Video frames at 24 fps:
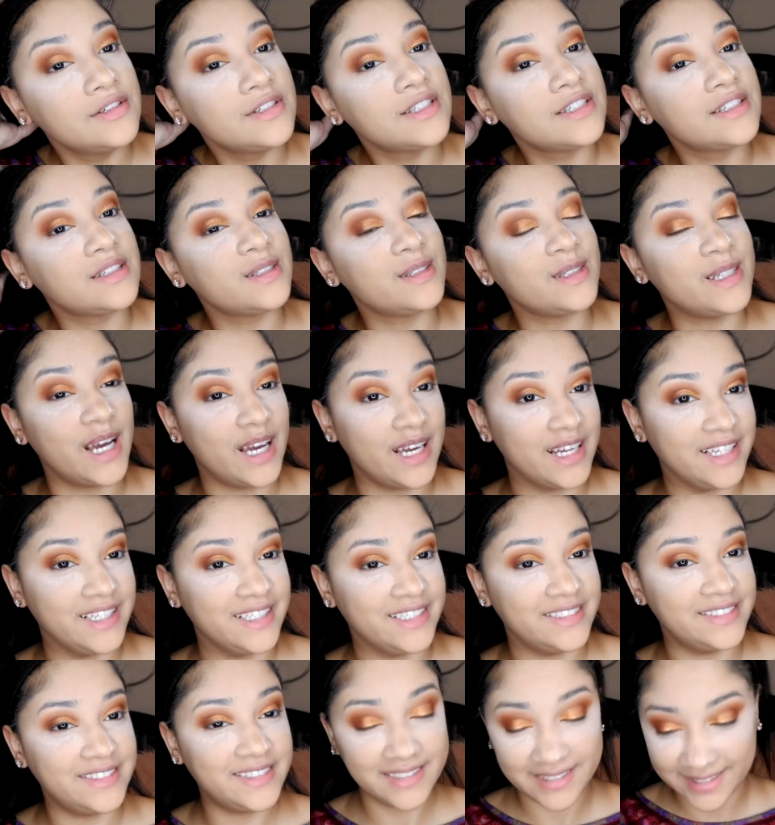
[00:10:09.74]
It's done.
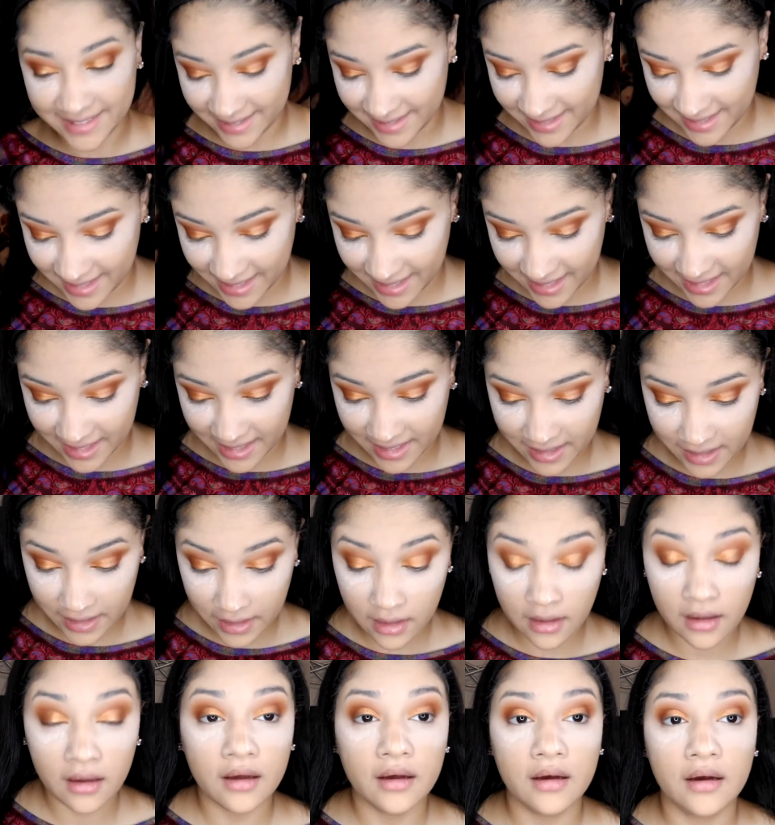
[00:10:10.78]

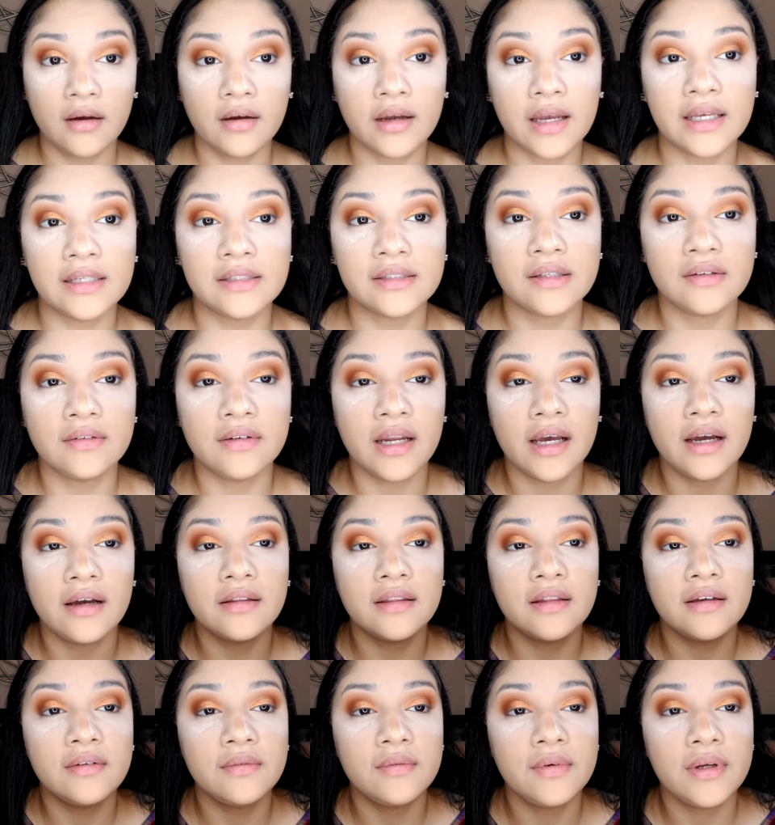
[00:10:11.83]
Okay, so now
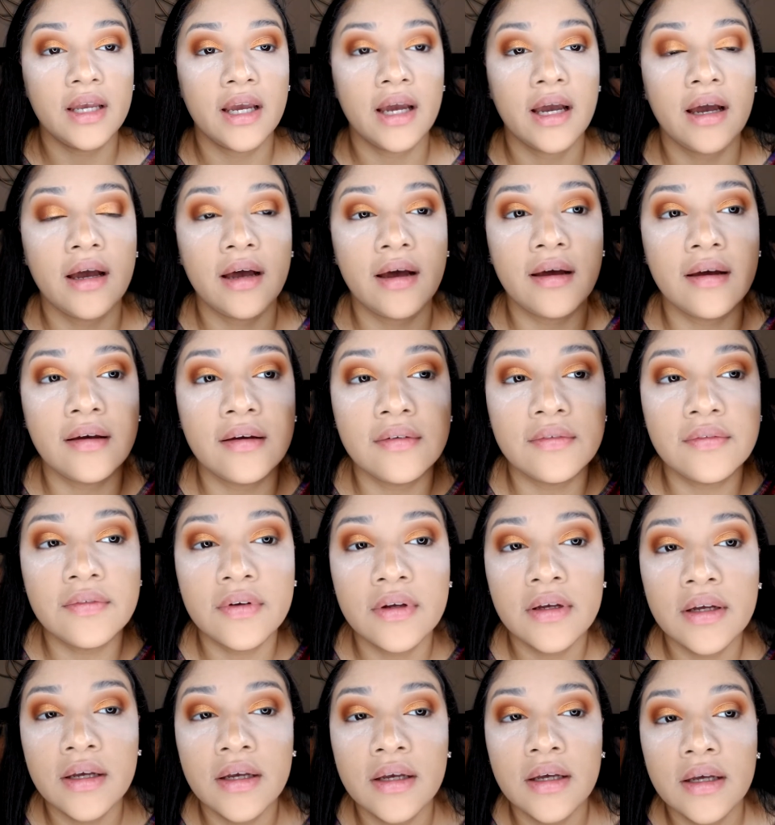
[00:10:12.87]
that we have
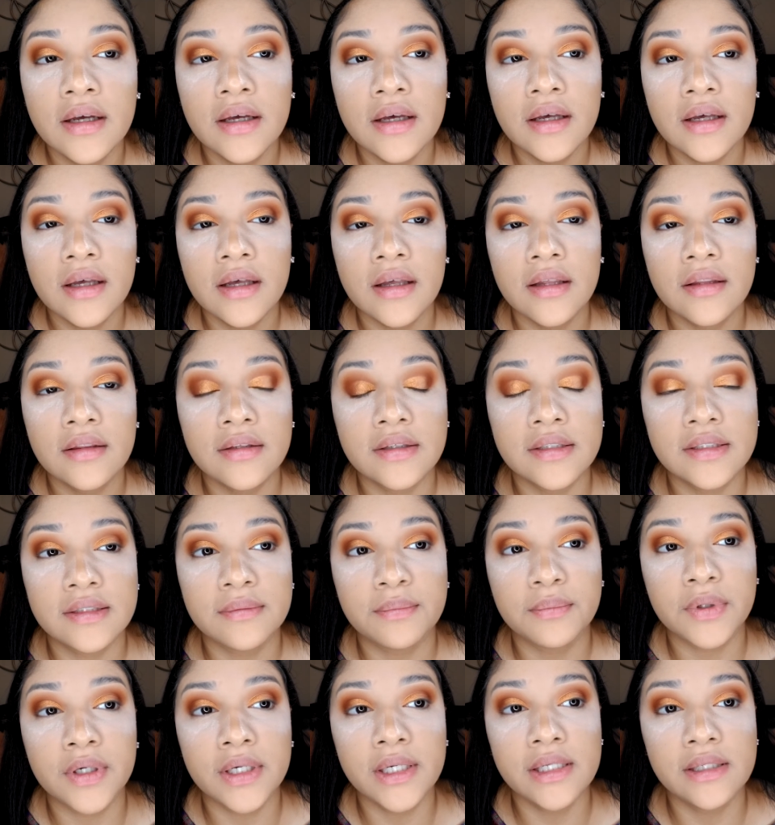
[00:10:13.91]
this
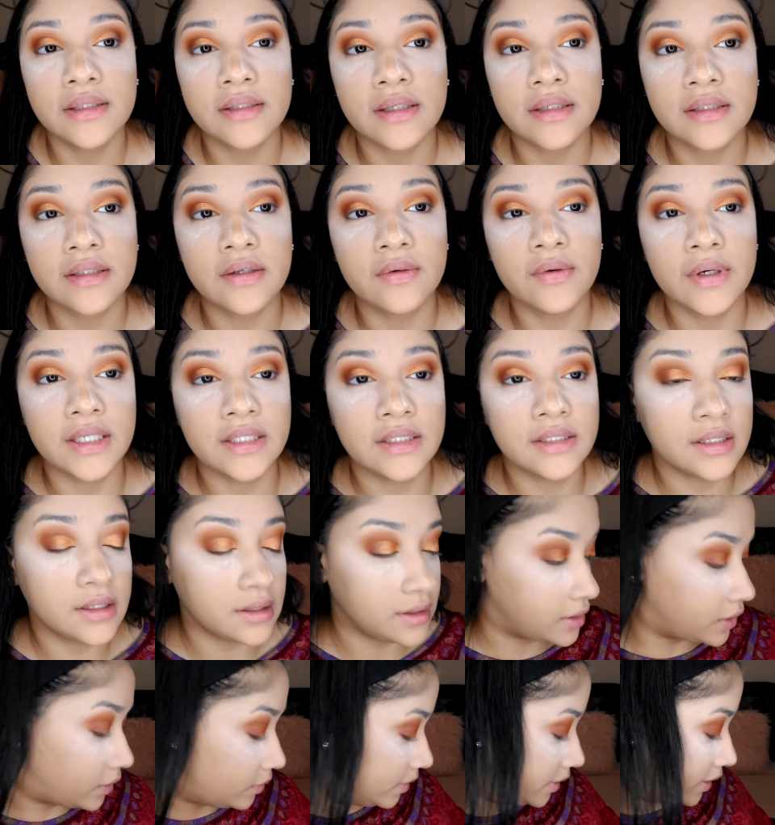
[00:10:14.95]
pretty
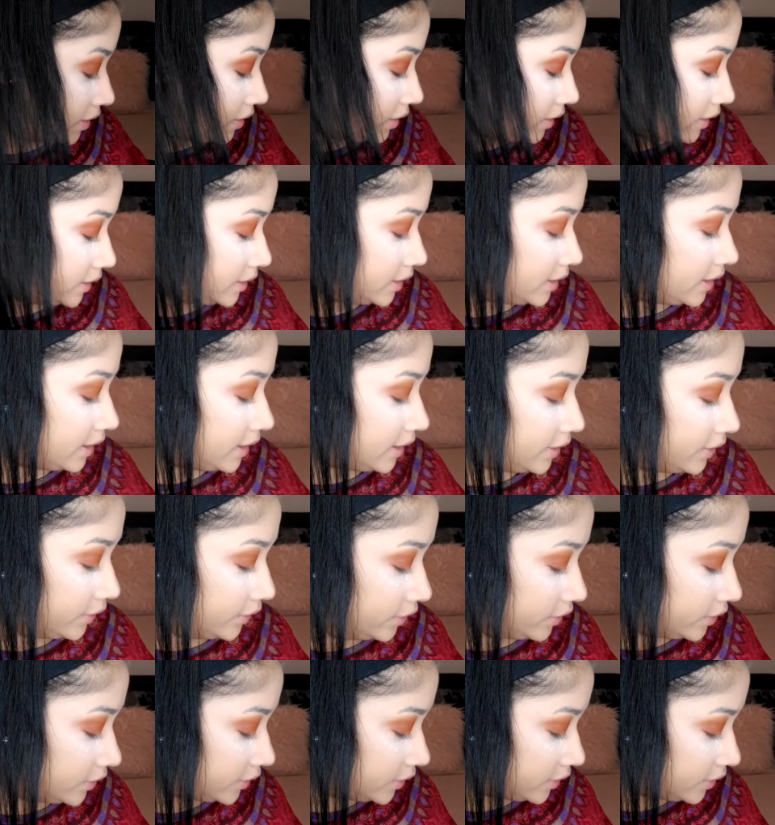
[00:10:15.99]
situation going on
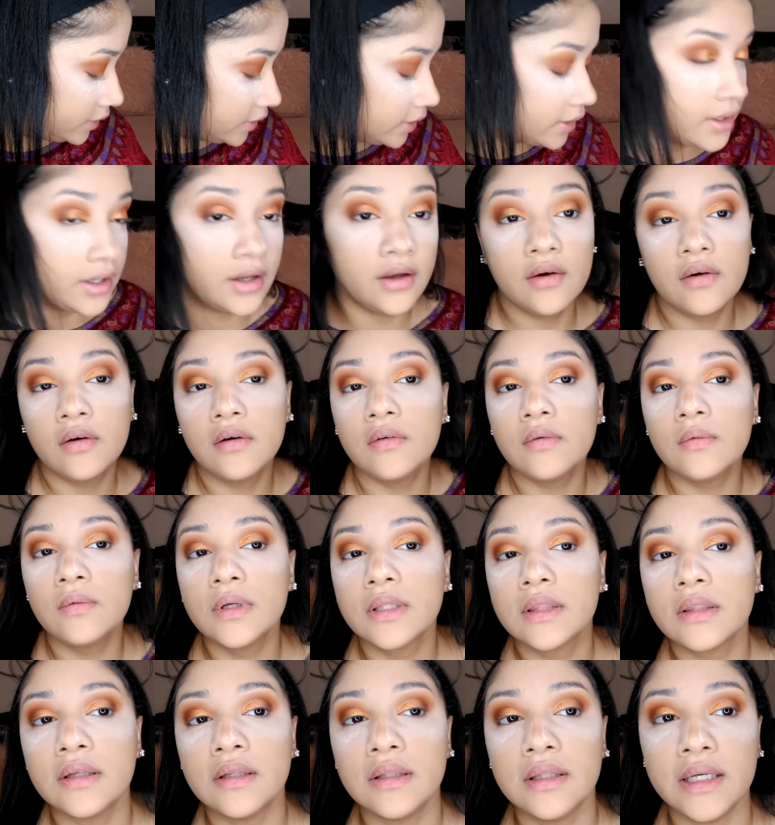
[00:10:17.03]
here
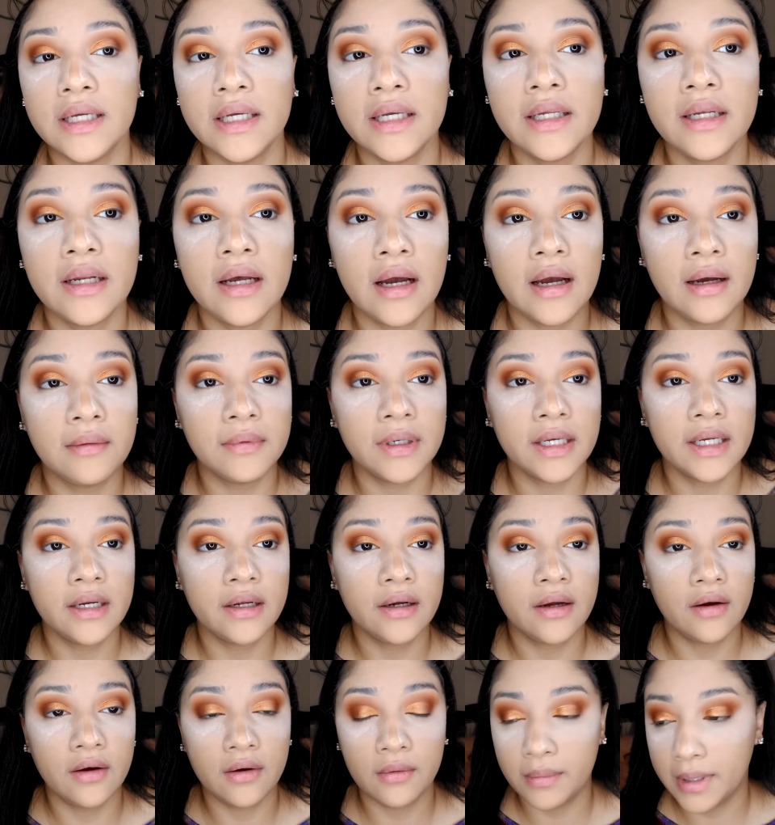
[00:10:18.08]
with the lid, I'm gonna
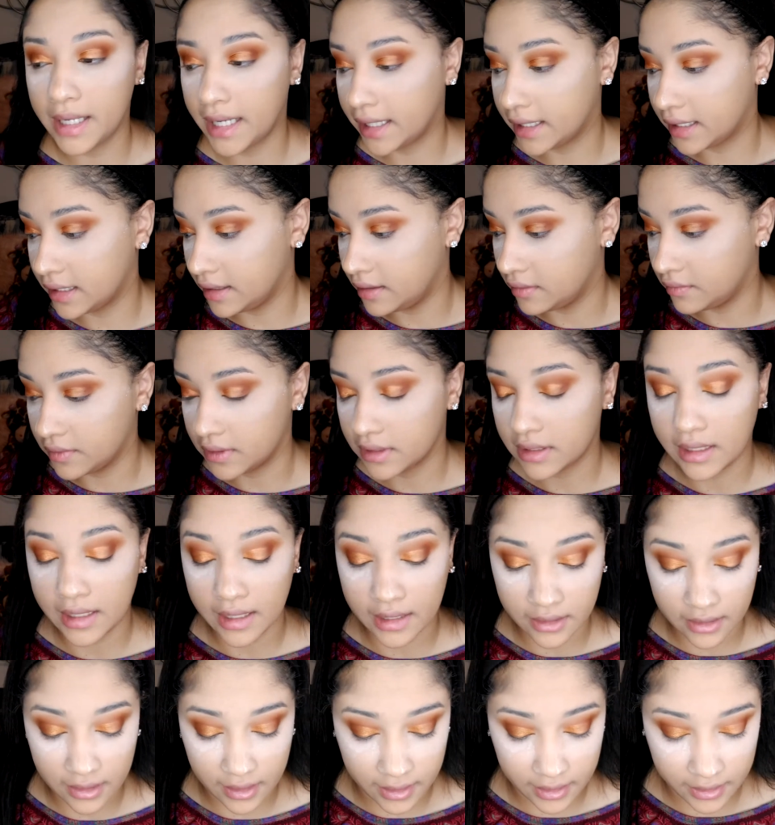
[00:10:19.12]
go back in with
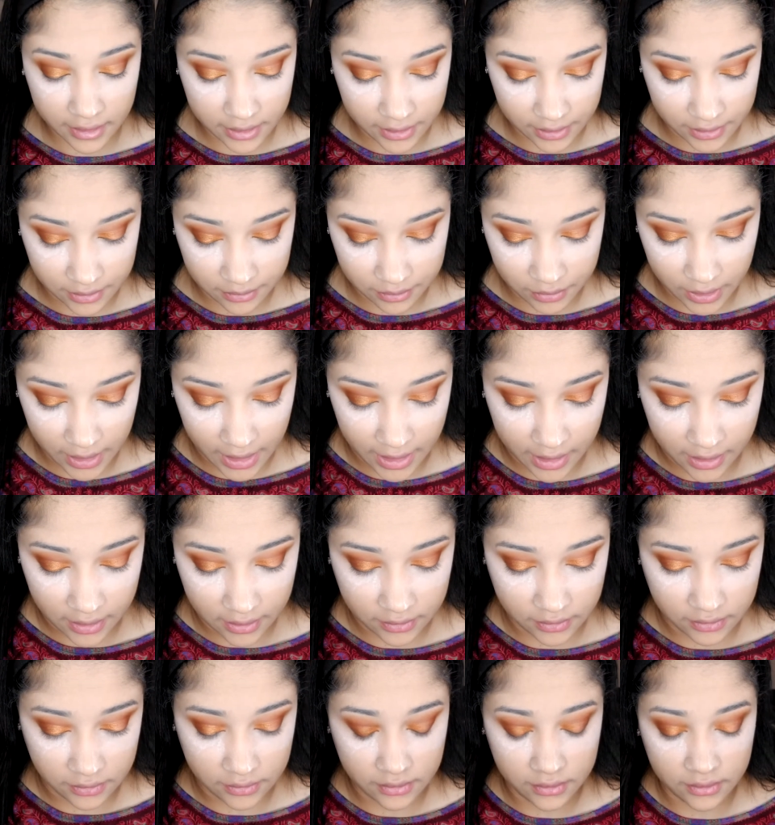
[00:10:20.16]
that darker
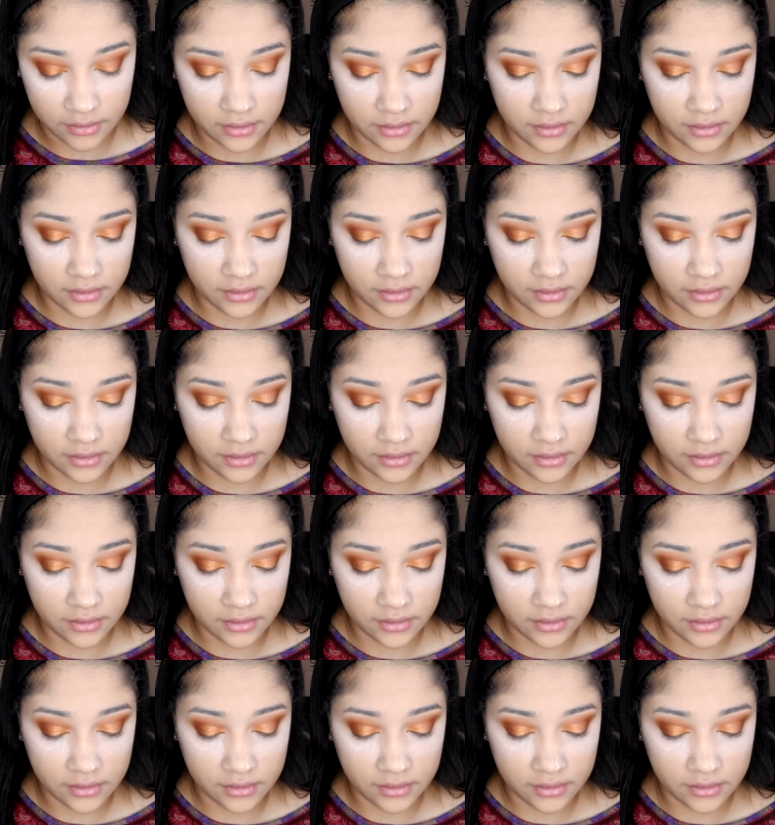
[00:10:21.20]
brown,